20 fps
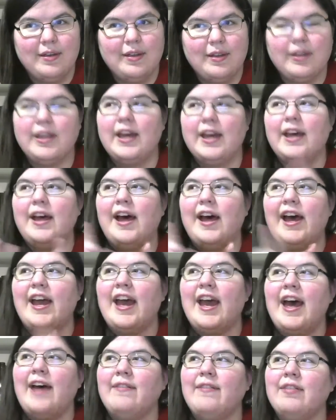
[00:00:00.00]
Yeah, I
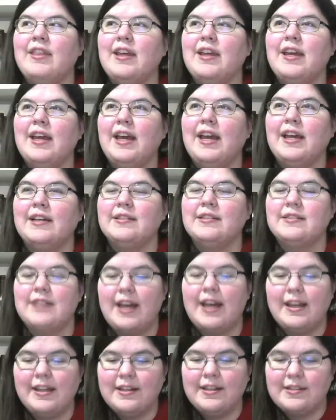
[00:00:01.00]
have the
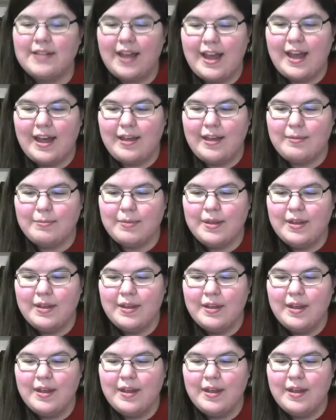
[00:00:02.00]
Excel exam